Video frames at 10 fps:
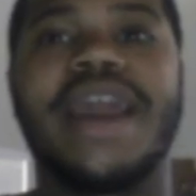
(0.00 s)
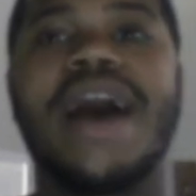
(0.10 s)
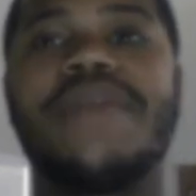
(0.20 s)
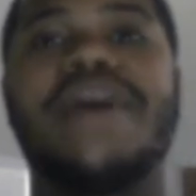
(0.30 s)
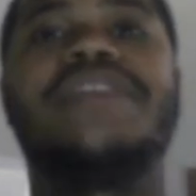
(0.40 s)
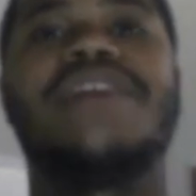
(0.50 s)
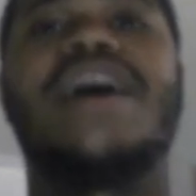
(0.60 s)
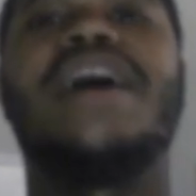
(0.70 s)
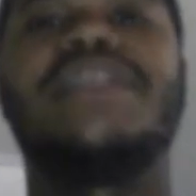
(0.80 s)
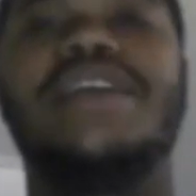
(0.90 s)
and how that
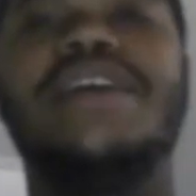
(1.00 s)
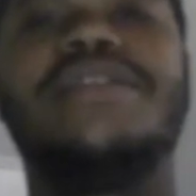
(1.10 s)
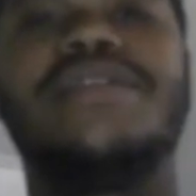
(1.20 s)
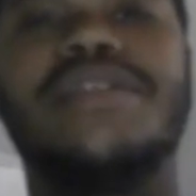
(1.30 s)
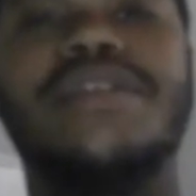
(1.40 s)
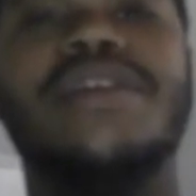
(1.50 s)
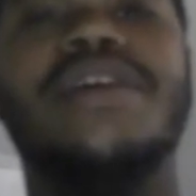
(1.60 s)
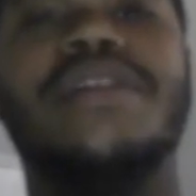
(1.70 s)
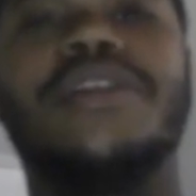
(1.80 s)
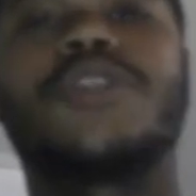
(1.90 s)
ties into
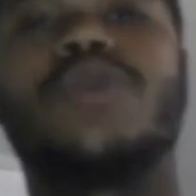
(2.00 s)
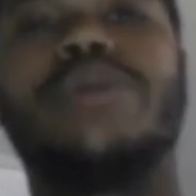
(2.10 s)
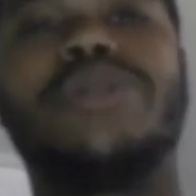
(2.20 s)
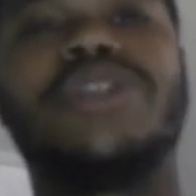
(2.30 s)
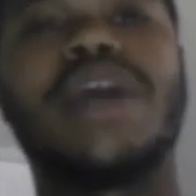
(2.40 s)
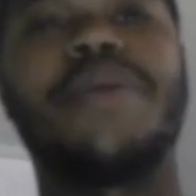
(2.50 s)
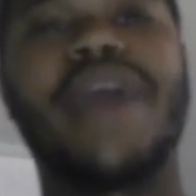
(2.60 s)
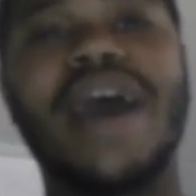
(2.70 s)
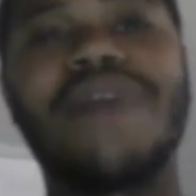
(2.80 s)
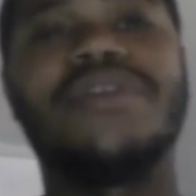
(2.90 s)
the scriptures that
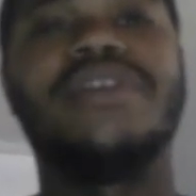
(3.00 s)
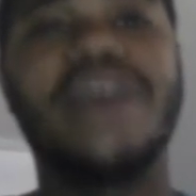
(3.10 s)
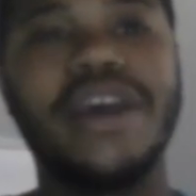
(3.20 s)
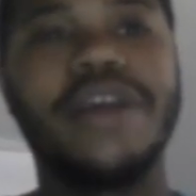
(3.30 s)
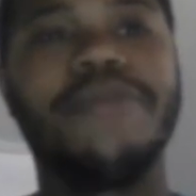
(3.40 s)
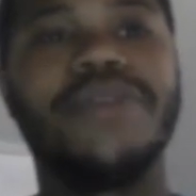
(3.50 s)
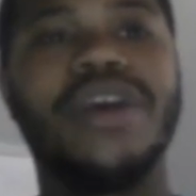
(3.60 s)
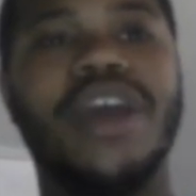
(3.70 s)
we have today.